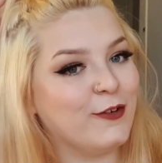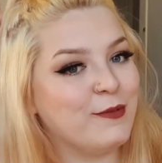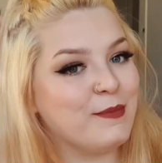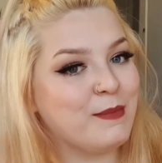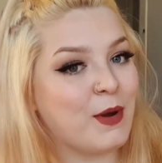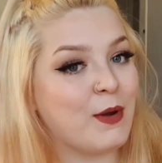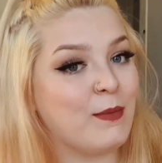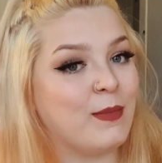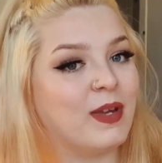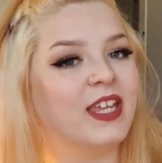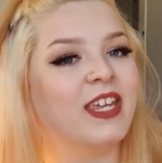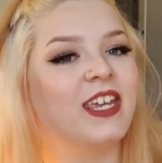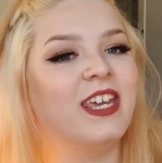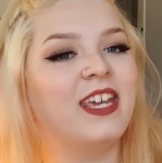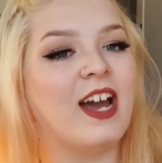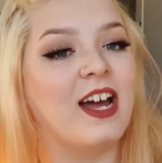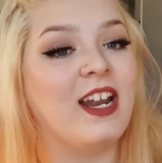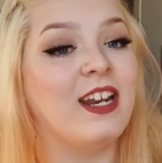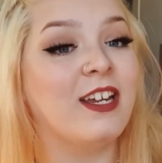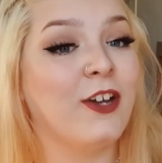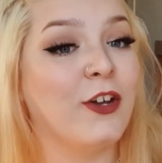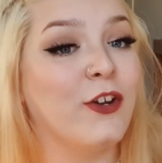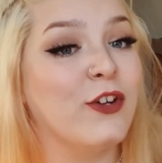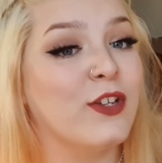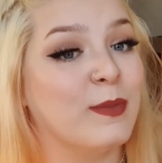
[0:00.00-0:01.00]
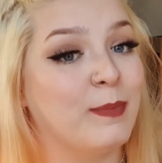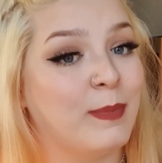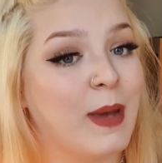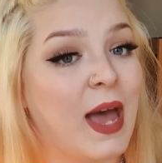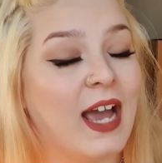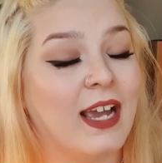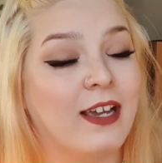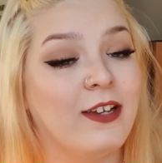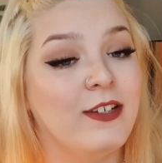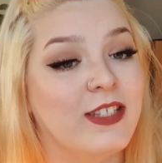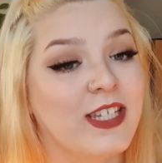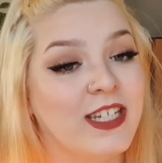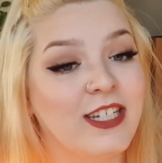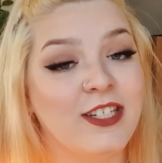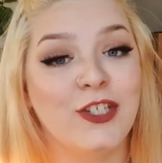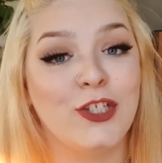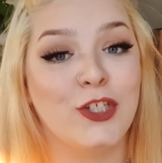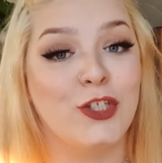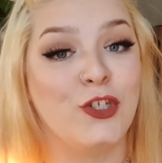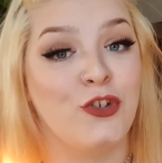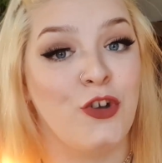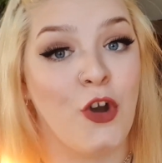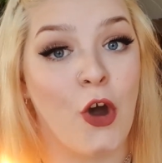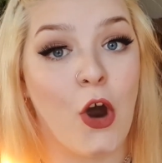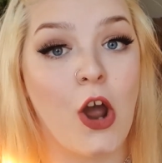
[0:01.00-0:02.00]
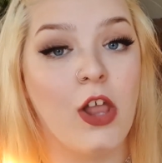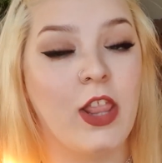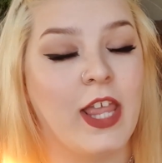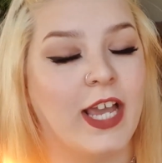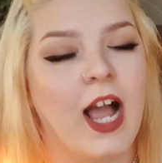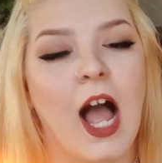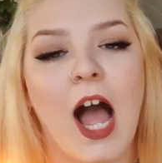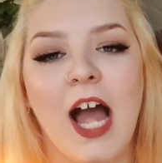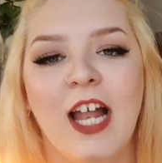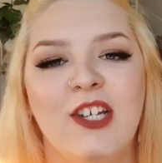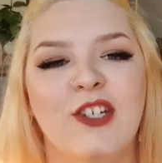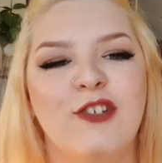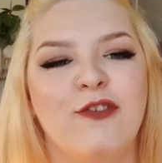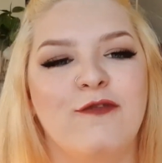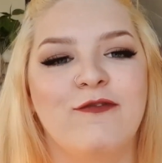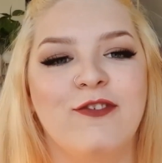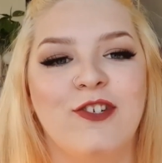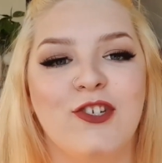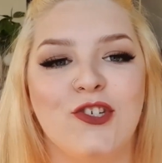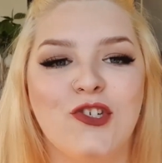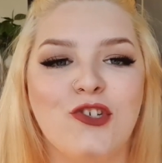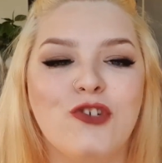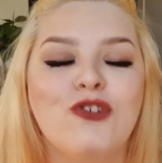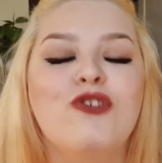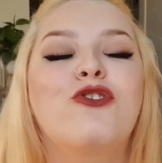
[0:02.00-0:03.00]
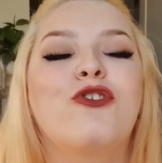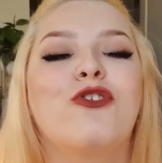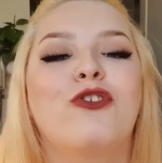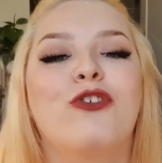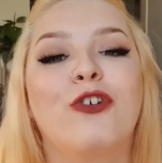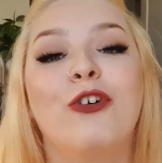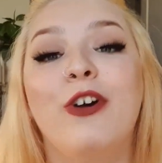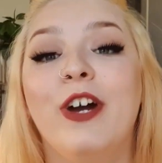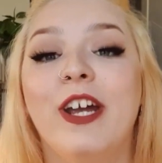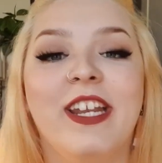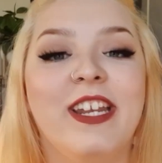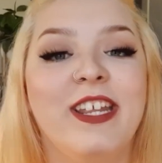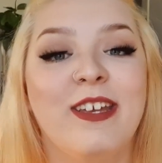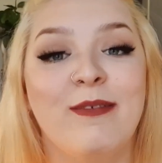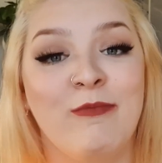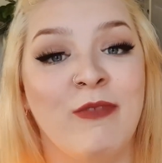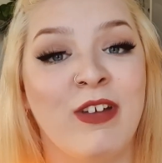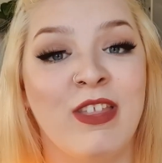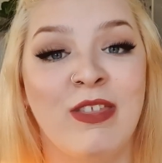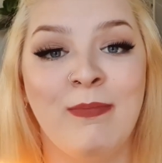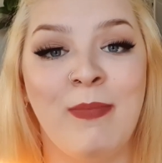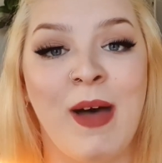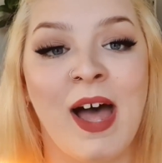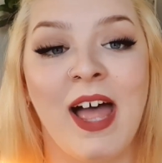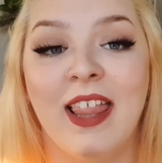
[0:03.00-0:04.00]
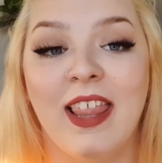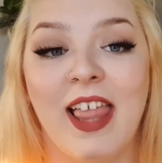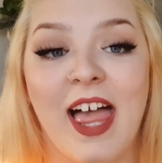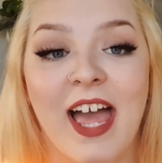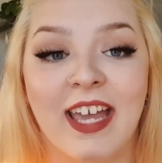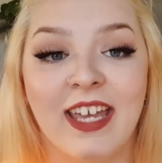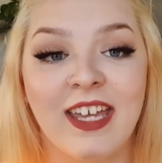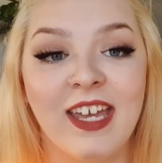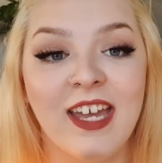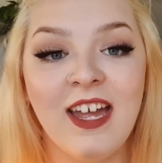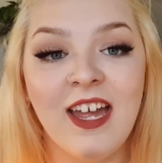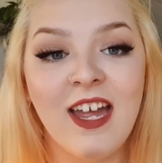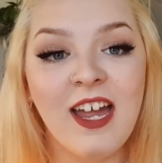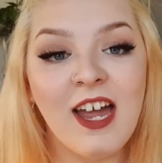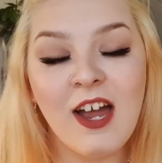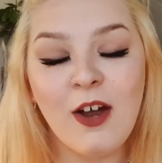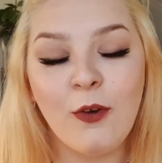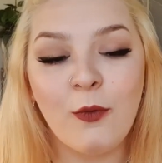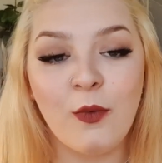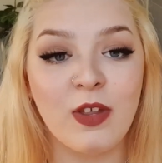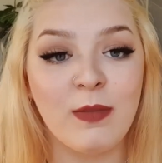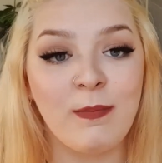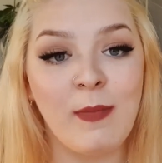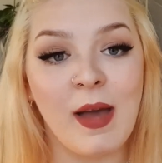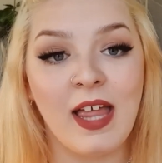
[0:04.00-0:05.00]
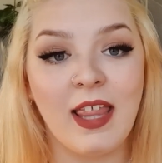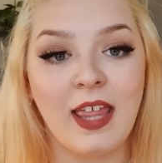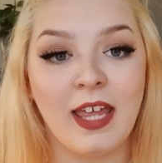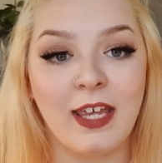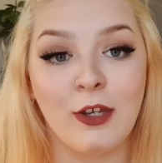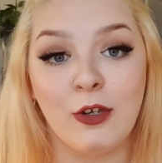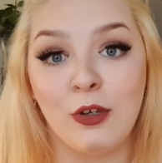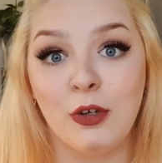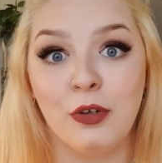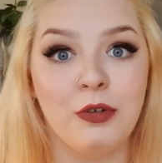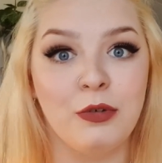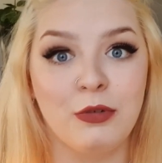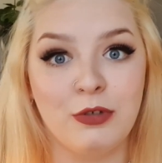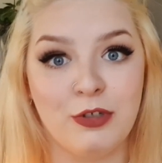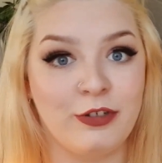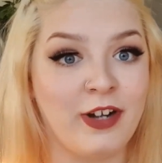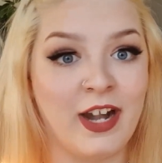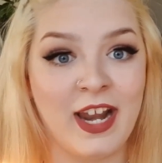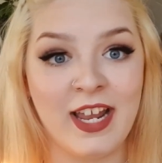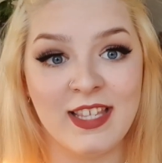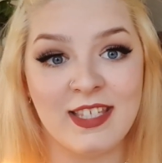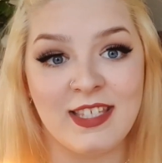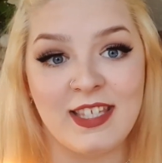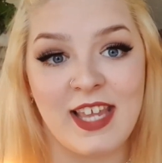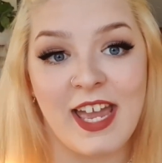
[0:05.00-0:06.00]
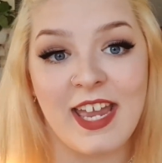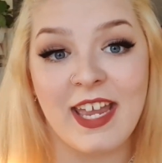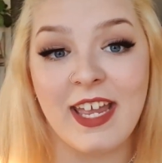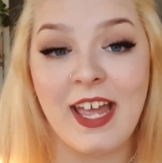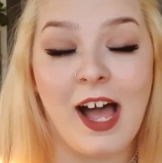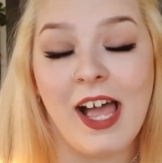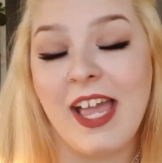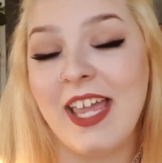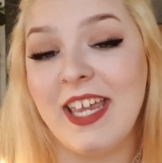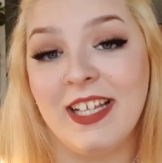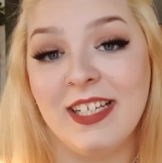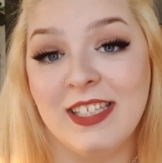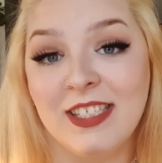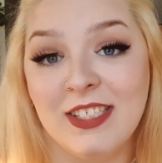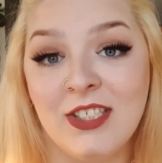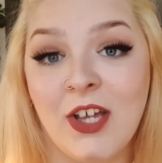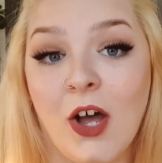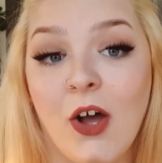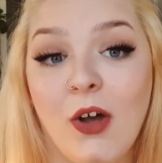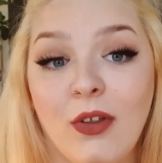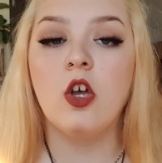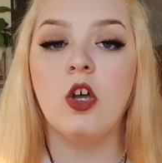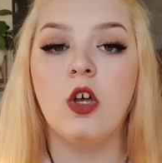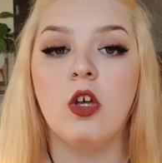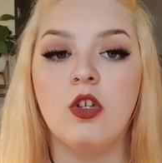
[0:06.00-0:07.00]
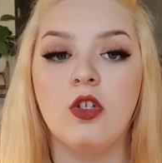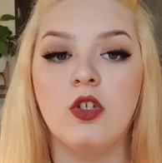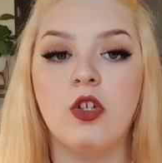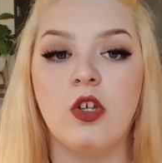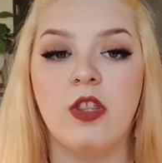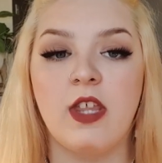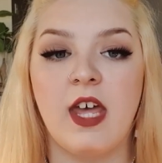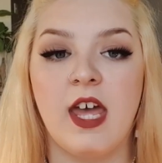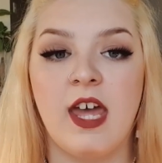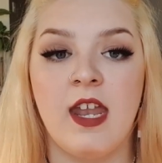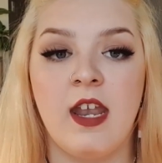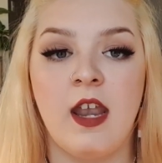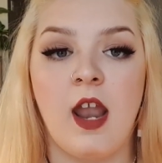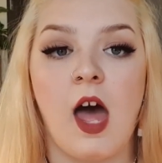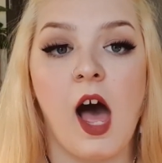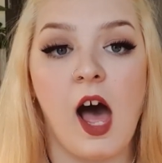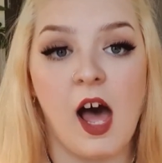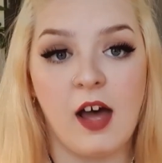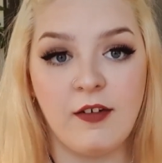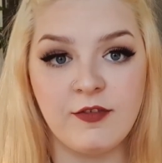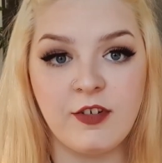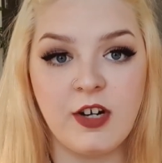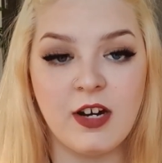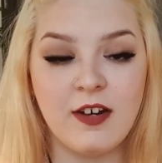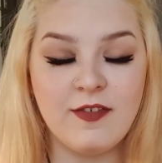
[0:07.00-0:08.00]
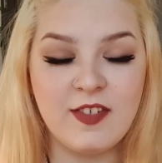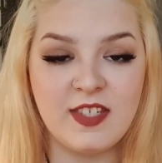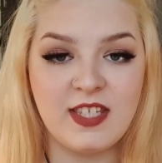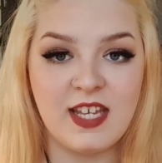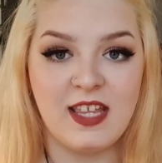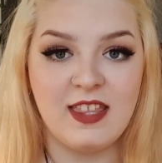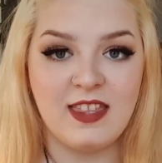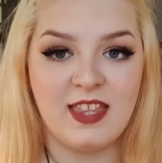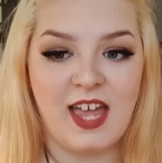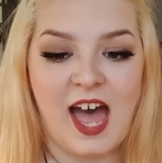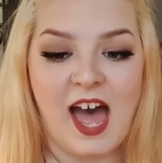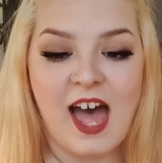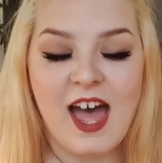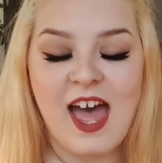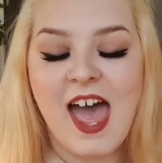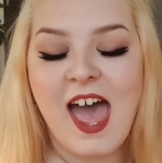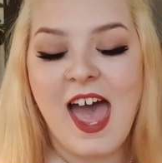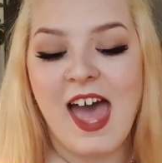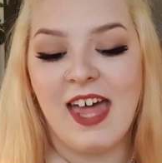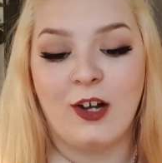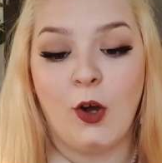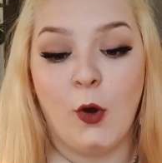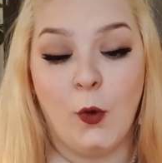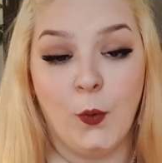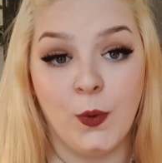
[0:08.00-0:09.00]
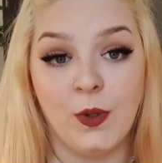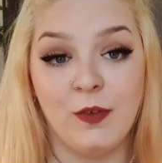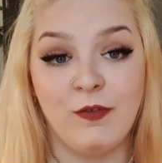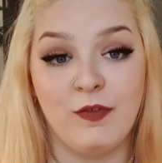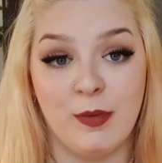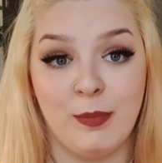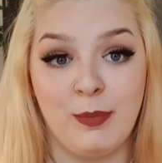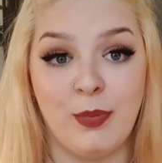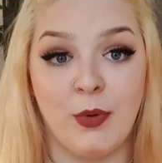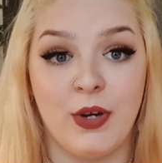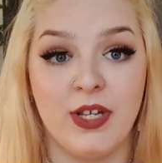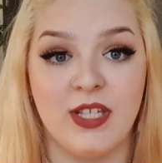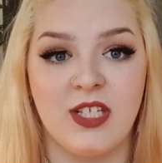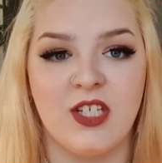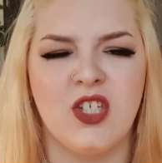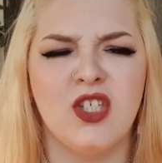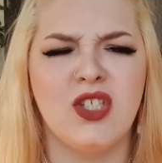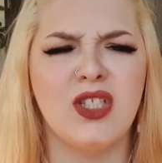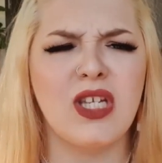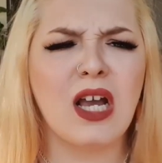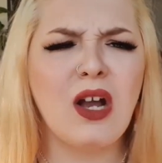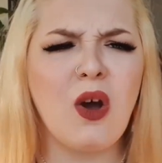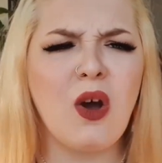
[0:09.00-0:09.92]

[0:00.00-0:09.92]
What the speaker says: a moment. He kind of goes back because he just knows, like I just destroyed him with my Google Translate insult. So then after I've said that, and all of the boys are just like,